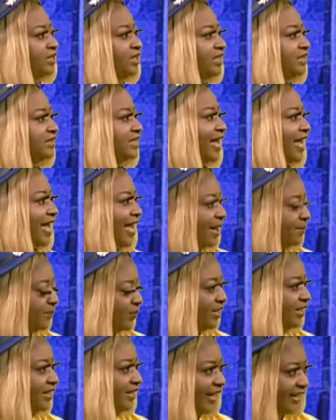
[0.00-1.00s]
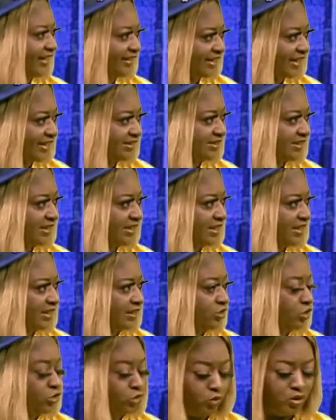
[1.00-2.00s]
things are happening like that?
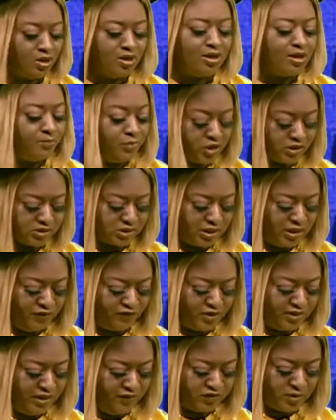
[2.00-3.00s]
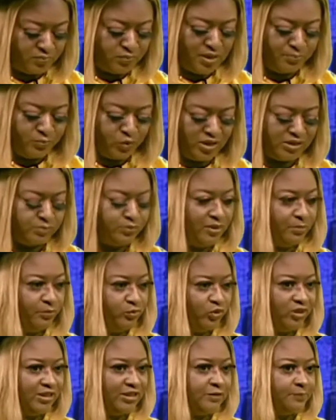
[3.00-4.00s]
You know, because if a boy is being
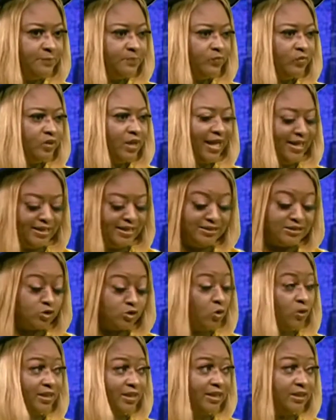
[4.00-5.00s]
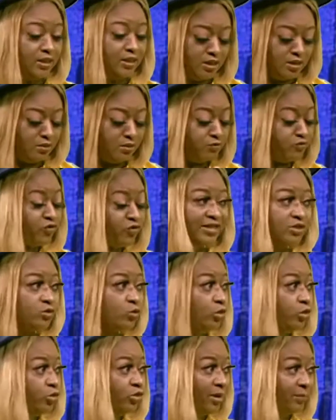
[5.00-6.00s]
bullied and he's talking, friends
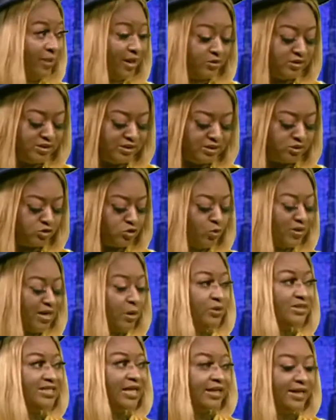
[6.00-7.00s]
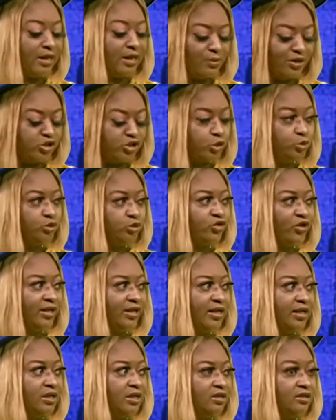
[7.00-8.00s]
will know about it. So what are we telling our
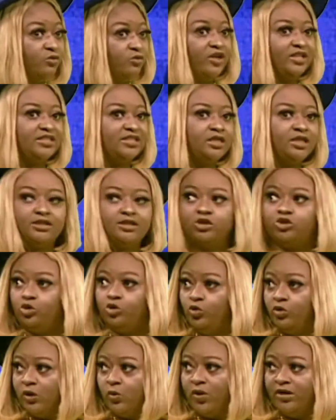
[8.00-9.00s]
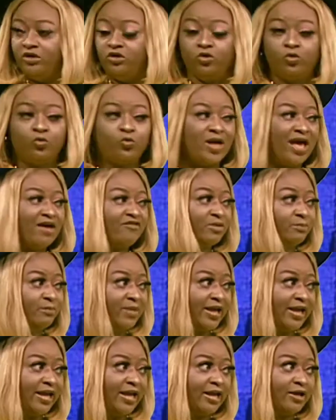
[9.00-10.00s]
children? If they see, they should look away. You know, we have
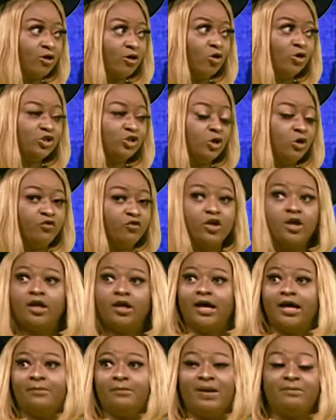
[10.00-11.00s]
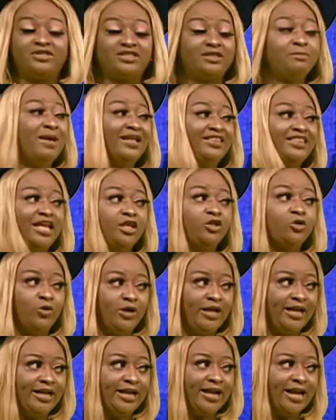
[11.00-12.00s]
a culture of maintain your
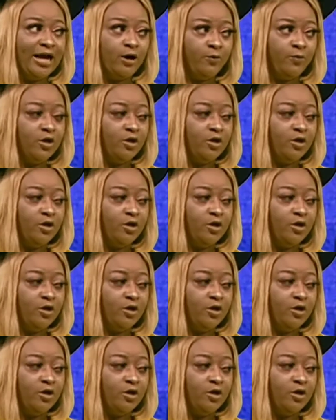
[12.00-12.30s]
lane now.